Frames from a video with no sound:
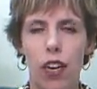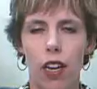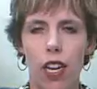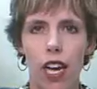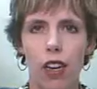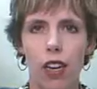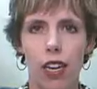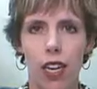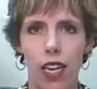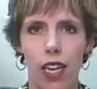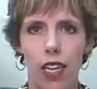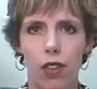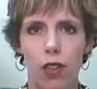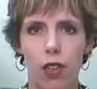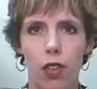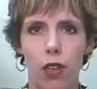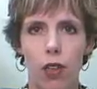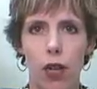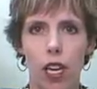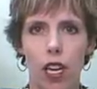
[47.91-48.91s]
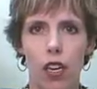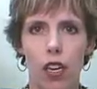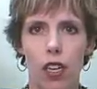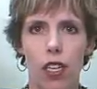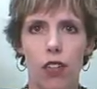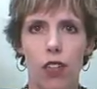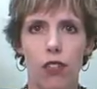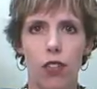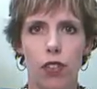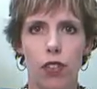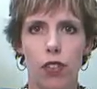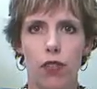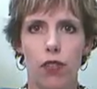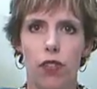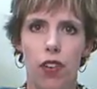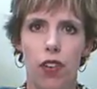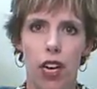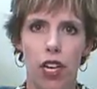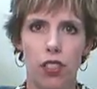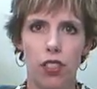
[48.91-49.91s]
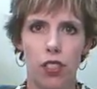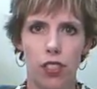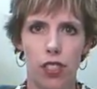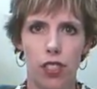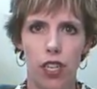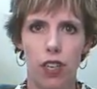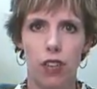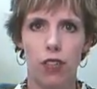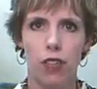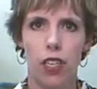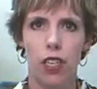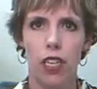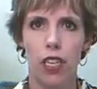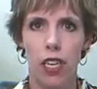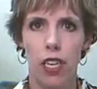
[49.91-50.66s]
on how to handle a panel interview if you find yourself